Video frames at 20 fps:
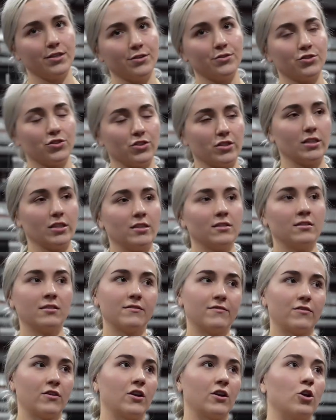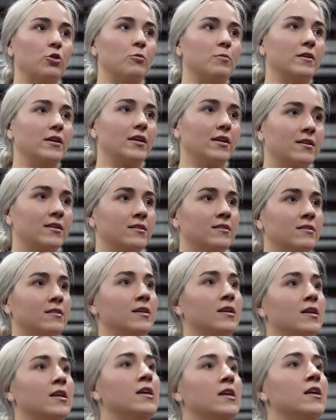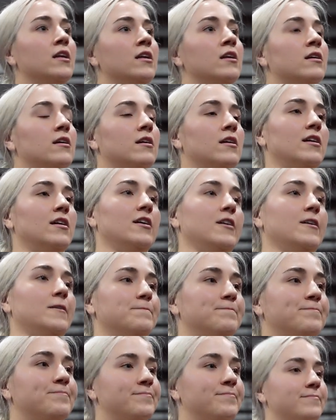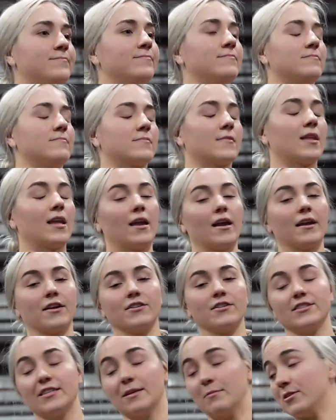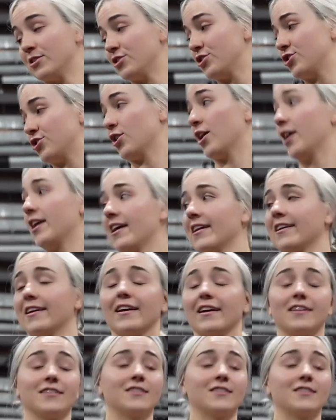usually for an opening. I can demonstrate, I guess.